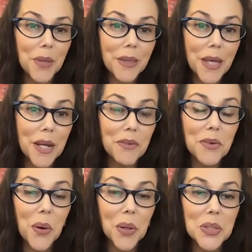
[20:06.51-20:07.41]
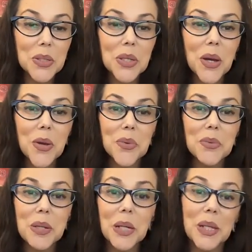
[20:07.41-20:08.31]
And then, of course,
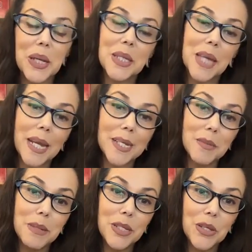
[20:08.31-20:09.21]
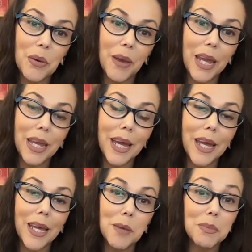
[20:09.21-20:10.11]
really excited to be doing
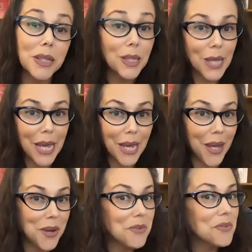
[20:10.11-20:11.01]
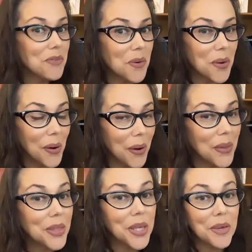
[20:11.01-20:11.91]
a plan
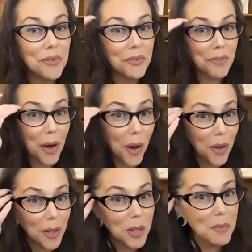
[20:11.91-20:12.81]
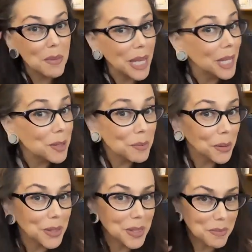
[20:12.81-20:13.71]
for the fall
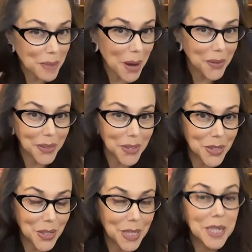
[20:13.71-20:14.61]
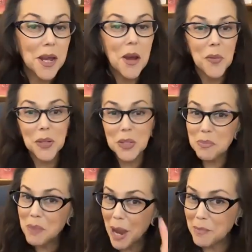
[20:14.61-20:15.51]
in-person power luncheon, which
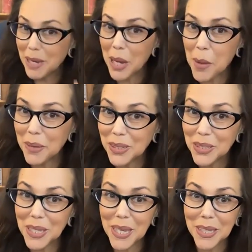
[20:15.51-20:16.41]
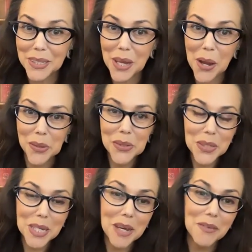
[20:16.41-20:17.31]
might be coming to the East
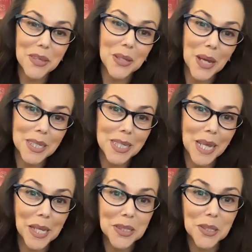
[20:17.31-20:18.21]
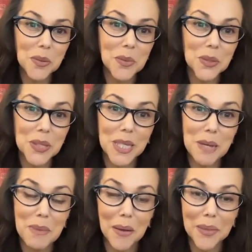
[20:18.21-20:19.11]
Coast of the United States. So we'll
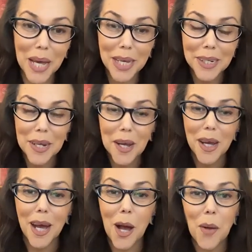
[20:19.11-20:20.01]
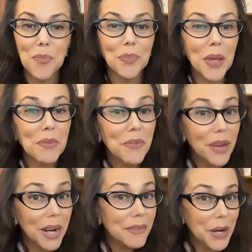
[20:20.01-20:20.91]
see about that. I'm
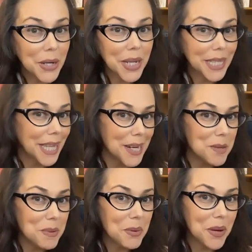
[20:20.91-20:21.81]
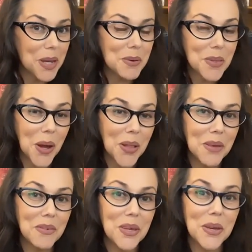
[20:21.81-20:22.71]
very, very excited to be working with all
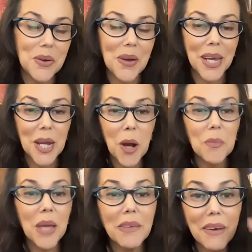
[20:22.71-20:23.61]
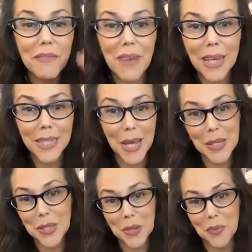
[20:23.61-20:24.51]
of you, and I hope you have a
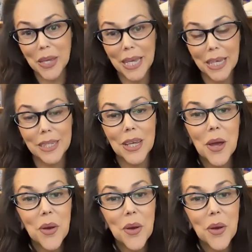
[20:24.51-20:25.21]
fantastic weekend.